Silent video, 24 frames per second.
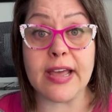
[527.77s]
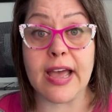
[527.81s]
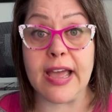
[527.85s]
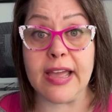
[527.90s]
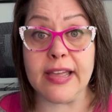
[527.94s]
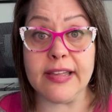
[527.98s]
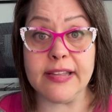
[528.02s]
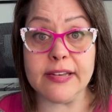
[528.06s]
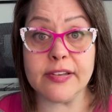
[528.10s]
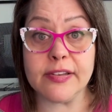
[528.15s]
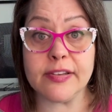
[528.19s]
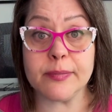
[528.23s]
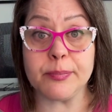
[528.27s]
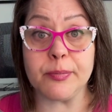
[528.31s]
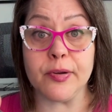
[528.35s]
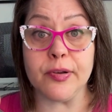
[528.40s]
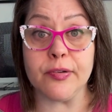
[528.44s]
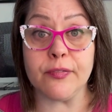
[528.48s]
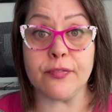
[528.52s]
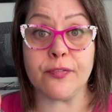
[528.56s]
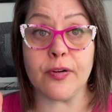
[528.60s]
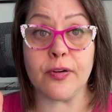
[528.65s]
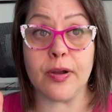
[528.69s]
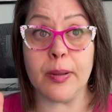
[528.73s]
I
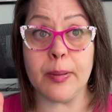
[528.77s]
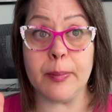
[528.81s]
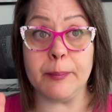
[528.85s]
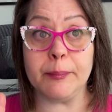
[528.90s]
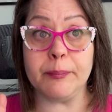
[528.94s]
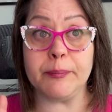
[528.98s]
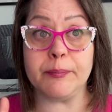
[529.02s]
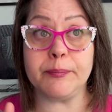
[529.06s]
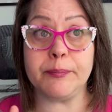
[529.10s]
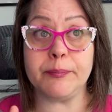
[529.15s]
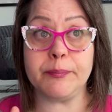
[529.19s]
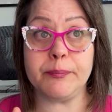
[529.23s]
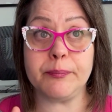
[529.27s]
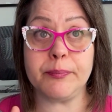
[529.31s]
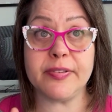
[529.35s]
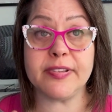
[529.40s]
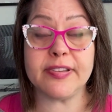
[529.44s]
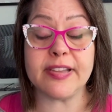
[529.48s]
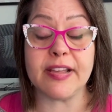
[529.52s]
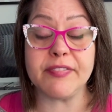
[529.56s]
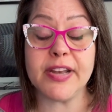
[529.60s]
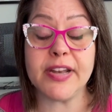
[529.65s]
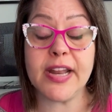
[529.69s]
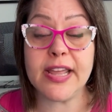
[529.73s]
sprint from
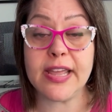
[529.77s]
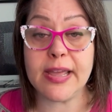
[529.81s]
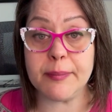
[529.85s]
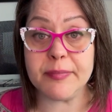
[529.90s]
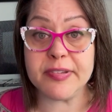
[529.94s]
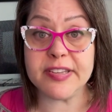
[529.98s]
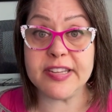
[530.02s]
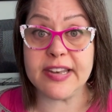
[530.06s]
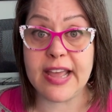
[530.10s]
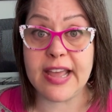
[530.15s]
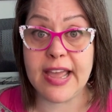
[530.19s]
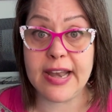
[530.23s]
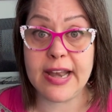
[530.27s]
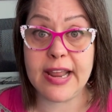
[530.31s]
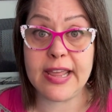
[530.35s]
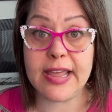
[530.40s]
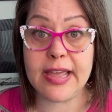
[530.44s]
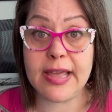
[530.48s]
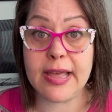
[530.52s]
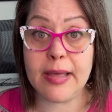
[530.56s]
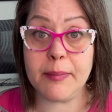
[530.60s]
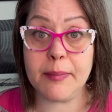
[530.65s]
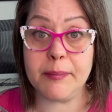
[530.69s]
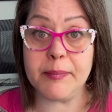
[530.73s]
7 a.m. to 9
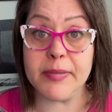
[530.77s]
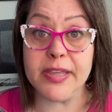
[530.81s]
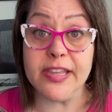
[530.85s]
a.m.